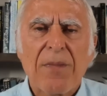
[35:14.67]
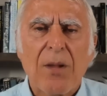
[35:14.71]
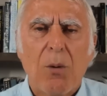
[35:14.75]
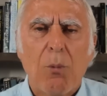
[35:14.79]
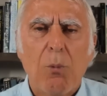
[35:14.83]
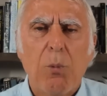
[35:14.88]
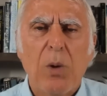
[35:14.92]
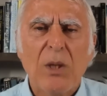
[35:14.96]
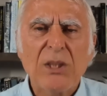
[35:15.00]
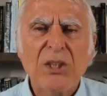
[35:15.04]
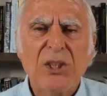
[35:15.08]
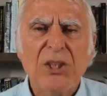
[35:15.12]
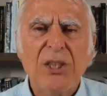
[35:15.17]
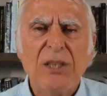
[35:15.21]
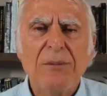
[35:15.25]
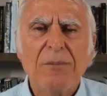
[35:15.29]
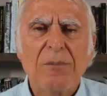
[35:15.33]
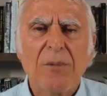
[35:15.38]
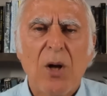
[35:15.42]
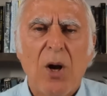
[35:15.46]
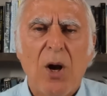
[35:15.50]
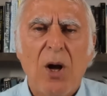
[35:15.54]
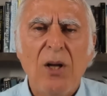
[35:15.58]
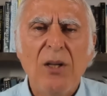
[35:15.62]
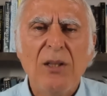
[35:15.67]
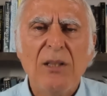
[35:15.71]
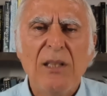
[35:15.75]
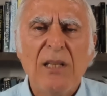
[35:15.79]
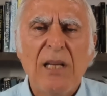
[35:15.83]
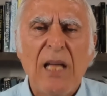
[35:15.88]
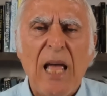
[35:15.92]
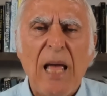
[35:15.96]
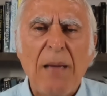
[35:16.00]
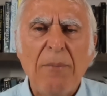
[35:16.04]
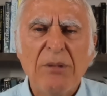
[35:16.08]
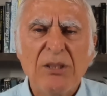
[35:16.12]
watch it
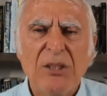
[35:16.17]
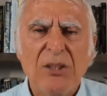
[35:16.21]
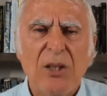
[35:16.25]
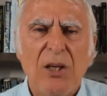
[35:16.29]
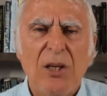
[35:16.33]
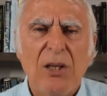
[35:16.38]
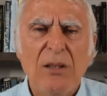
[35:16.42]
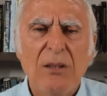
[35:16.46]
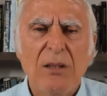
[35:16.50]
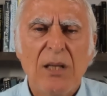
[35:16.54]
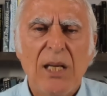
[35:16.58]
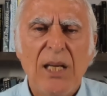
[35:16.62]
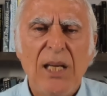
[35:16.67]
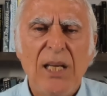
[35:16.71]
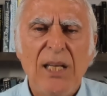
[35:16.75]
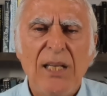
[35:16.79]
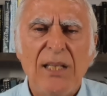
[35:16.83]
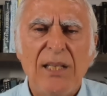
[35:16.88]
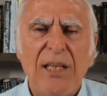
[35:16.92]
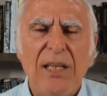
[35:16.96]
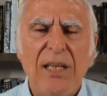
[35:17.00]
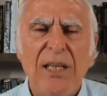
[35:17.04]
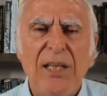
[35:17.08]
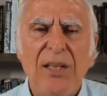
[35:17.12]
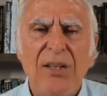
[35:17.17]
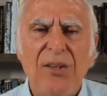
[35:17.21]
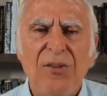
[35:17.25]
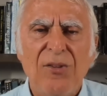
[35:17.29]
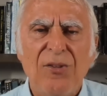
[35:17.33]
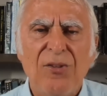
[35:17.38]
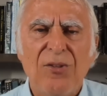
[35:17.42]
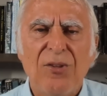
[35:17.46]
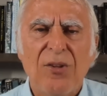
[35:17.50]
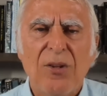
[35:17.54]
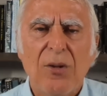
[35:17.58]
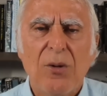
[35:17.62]
on Amazon. It
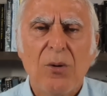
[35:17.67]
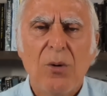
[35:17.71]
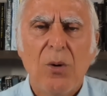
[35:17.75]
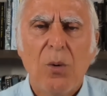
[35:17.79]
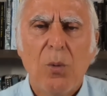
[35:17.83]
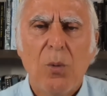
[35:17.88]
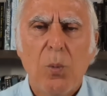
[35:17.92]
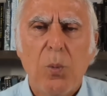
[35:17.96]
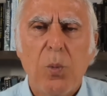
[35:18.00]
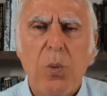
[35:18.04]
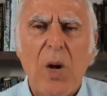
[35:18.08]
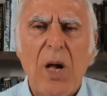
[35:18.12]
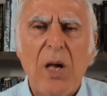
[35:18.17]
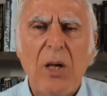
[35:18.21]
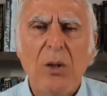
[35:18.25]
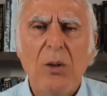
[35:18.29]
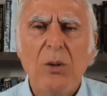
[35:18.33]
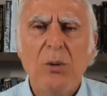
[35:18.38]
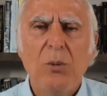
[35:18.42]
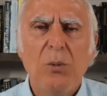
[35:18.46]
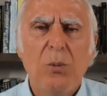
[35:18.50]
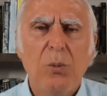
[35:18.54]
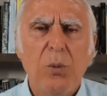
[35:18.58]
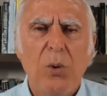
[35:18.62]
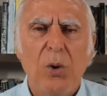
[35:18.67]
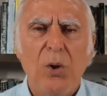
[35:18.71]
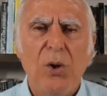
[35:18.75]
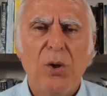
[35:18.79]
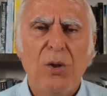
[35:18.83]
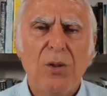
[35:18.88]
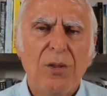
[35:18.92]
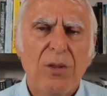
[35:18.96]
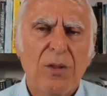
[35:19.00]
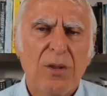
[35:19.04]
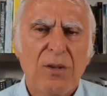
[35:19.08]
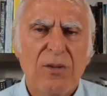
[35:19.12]
is well
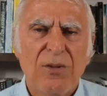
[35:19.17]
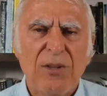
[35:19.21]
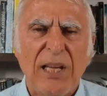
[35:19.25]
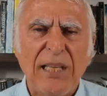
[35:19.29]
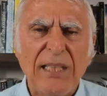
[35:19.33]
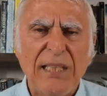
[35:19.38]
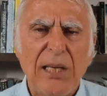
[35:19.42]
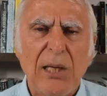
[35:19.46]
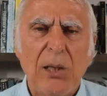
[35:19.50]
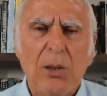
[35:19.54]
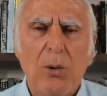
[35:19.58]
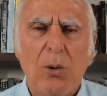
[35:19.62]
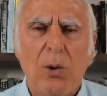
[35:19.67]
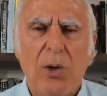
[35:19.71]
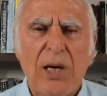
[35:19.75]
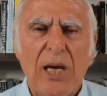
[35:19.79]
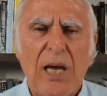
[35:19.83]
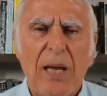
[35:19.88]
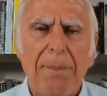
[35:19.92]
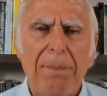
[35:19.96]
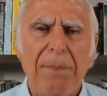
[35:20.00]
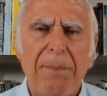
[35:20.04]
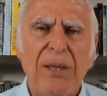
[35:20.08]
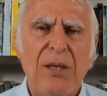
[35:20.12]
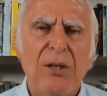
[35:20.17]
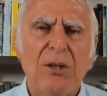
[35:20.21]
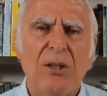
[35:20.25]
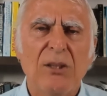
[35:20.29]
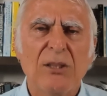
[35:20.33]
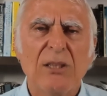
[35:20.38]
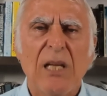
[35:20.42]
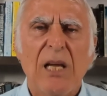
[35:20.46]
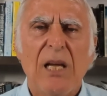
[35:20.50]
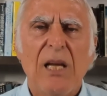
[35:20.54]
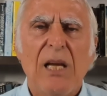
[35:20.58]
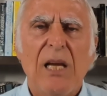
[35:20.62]
worth taking a look at
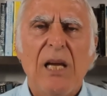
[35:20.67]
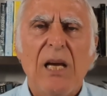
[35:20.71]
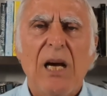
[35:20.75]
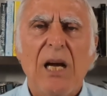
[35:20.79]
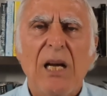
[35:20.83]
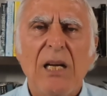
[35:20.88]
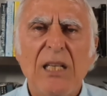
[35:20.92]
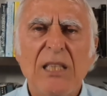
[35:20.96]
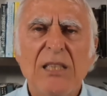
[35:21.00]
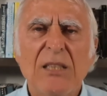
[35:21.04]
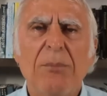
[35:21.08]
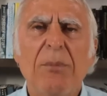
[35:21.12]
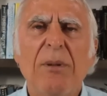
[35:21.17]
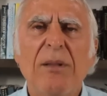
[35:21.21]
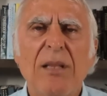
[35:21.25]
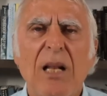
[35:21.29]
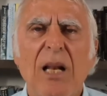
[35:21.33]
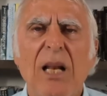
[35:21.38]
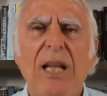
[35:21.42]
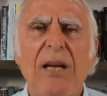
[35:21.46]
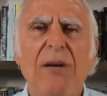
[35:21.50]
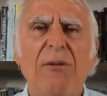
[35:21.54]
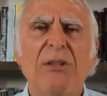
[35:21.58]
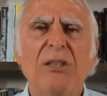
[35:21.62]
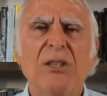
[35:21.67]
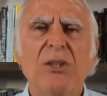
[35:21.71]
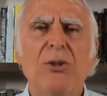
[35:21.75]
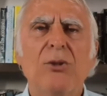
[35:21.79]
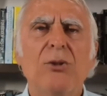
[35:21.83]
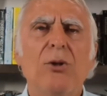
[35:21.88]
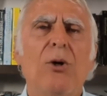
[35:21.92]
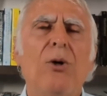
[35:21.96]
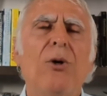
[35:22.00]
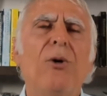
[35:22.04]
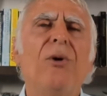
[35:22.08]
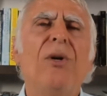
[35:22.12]
because Elizabeth Klarer's
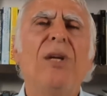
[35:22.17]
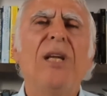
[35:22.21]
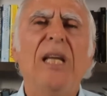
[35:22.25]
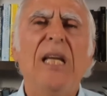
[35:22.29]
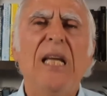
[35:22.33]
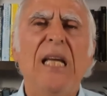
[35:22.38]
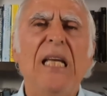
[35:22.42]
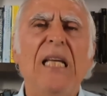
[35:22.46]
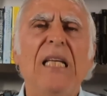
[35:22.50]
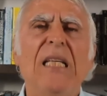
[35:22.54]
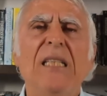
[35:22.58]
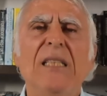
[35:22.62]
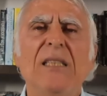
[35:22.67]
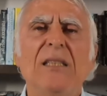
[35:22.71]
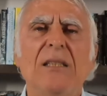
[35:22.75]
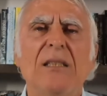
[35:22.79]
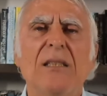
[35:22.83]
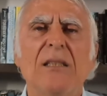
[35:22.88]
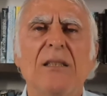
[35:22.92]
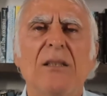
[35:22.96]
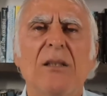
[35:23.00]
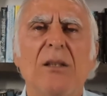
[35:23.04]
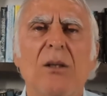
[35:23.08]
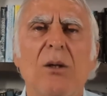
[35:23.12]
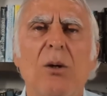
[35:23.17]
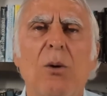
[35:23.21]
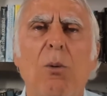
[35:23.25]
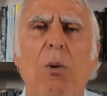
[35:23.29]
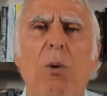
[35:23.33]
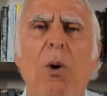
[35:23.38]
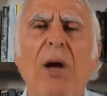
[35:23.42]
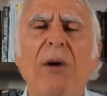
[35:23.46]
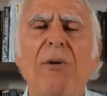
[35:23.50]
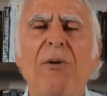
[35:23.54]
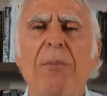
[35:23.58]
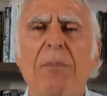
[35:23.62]
story is
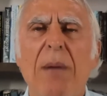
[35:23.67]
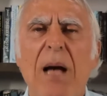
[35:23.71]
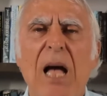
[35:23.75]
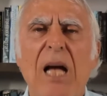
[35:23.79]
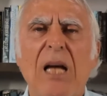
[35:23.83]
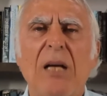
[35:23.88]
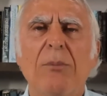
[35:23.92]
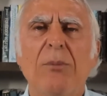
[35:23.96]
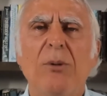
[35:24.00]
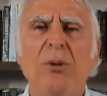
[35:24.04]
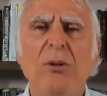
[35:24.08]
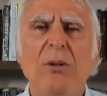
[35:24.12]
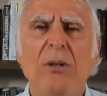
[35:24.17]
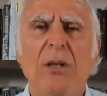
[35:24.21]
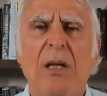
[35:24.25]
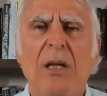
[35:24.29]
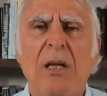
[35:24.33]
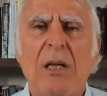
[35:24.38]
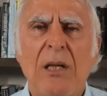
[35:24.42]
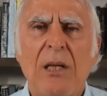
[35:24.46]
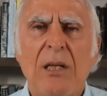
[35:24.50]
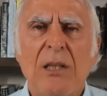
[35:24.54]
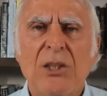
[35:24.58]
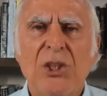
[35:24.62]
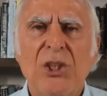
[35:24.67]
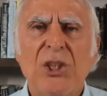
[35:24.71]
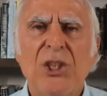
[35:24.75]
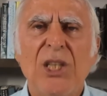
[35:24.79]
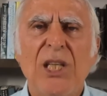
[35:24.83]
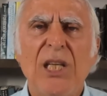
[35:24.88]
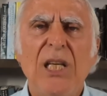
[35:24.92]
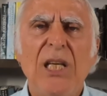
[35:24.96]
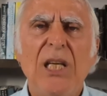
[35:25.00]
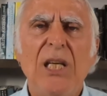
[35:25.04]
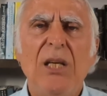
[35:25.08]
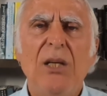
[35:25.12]
quite remarkable.
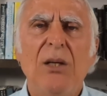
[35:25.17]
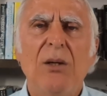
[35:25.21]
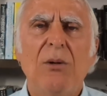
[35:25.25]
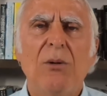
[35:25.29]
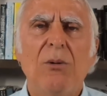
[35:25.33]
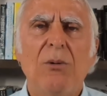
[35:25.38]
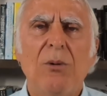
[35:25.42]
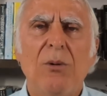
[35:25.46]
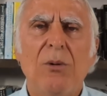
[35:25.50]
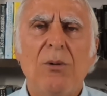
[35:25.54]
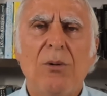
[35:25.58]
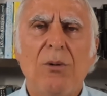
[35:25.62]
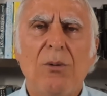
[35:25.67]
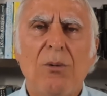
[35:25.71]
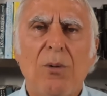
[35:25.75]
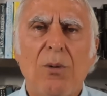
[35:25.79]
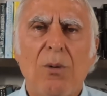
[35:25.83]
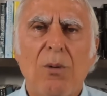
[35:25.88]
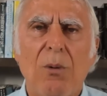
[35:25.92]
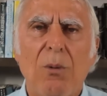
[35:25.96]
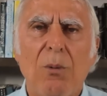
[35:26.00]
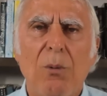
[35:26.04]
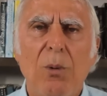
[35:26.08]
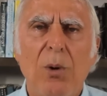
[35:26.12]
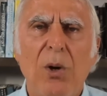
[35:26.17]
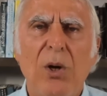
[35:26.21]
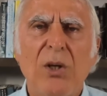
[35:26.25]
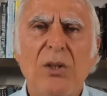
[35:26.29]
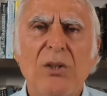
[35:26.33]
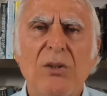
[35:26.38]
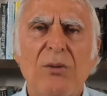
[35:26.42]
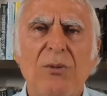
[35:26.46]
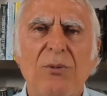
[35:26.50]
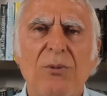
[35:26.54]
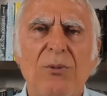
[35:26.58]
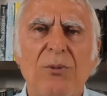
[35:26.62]
She
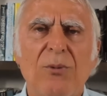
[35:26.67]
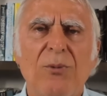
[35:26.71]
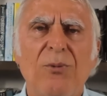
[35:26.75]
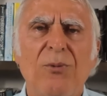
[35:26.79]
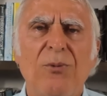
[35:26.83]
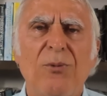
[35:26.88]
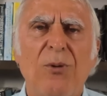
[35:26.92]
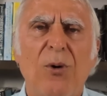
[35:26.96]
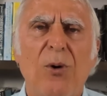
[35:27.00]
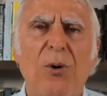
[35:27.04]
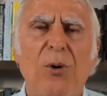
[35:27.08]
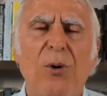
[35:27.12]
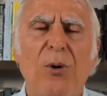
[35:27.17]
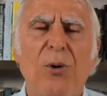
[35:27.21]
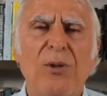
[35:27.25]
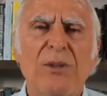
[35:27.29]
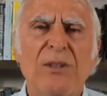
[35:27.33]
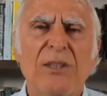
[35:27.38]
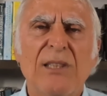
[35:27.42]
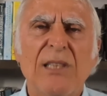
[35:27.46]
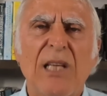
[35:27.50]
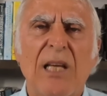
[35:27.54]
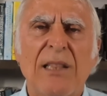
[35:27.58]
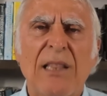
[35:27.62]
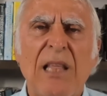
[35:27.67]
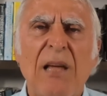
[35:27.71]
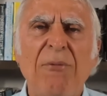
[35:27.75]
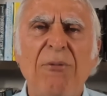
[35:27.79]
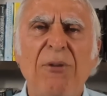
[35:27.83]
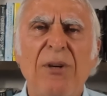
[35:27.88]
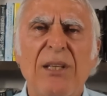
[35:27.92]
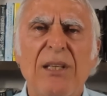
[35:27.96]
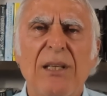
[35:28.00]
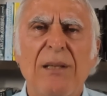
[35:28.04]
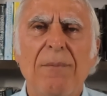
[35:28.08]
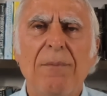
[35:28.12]
worked for South
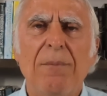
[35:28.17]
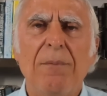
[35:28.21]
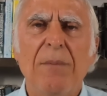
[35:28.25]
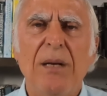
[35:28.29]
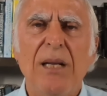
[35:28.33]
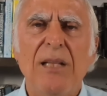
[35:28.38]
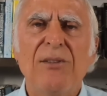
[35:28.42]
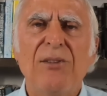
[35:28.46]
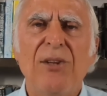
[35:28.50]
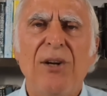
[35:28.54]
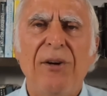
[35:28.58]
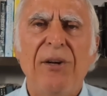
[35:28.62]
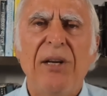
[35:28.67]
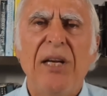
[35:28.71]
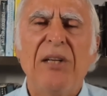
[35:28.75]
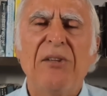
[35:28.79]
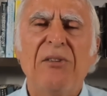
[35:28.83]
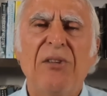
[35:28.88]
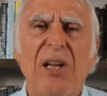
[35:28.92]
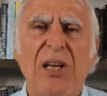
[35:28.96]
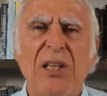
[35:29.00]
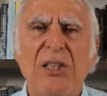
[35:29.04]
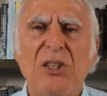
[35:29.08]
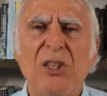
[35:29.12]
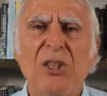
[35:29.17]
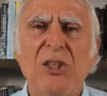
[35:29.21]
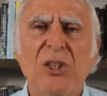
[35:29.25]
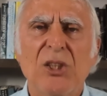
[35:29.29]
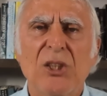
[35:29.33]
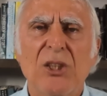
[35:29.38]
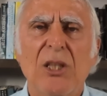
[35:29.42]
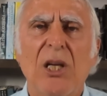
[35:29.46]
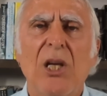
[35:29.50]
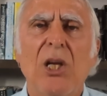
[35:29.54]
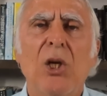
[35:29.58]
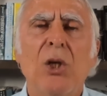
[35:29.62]
African military
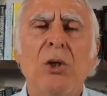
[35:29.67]
intelligence